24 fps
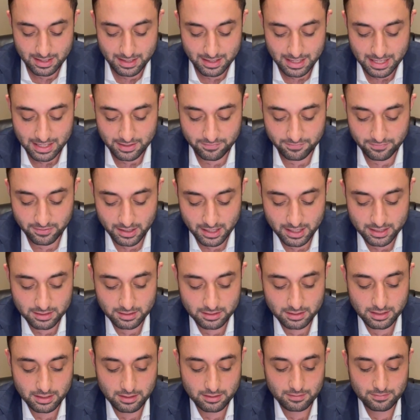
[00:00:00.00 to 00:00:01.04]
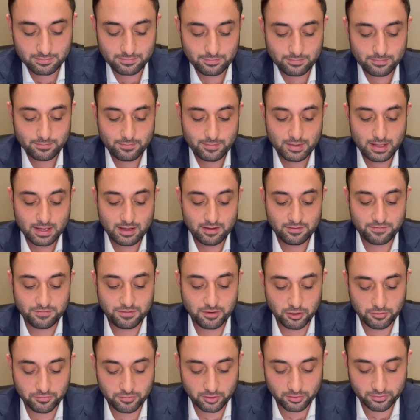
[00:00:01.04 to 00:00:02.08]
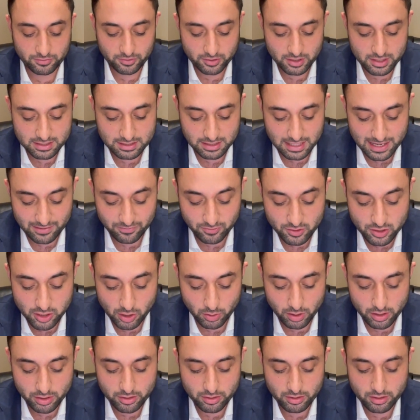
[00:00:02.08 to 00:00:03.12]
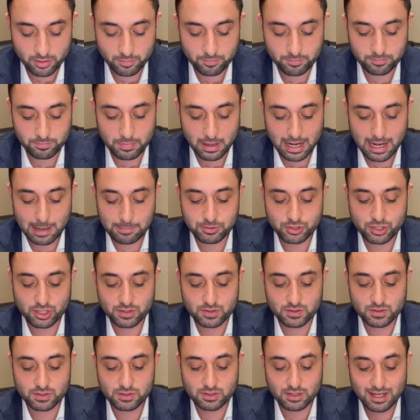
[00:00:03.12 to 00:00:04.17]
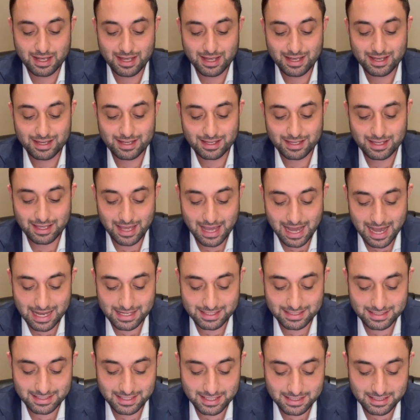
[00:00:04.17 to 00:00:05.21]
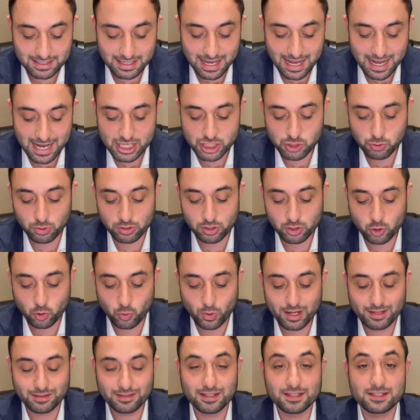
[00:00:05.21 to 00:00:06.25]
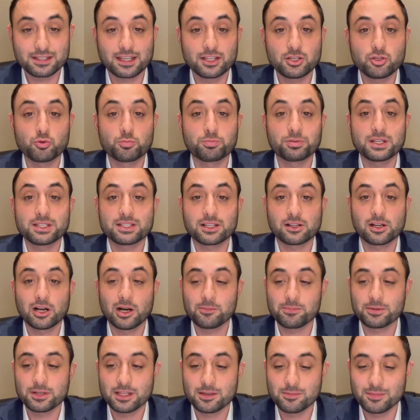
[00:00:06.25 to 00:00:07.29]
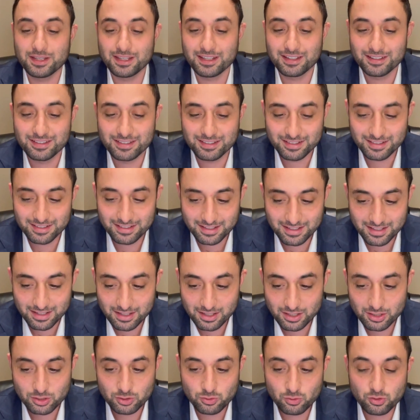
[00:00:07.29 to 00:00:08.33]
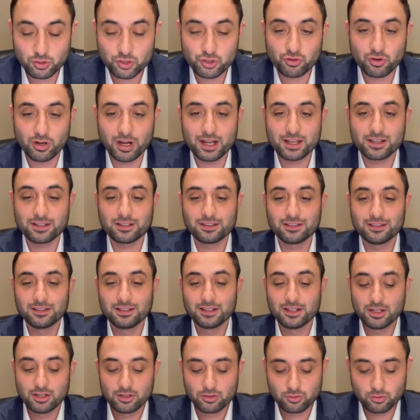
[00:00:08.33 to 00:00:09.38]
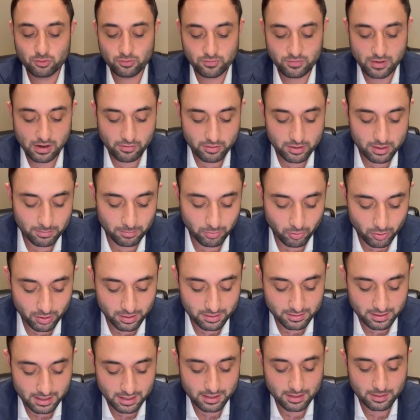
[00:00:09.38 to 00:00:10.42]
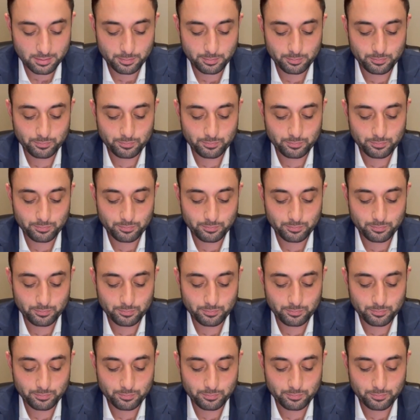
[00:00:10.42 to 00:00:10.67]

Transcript: And finally, fearful for his life with no other options, he asks his casual acquaintance, can you please accompany me to the trial, to a very important day?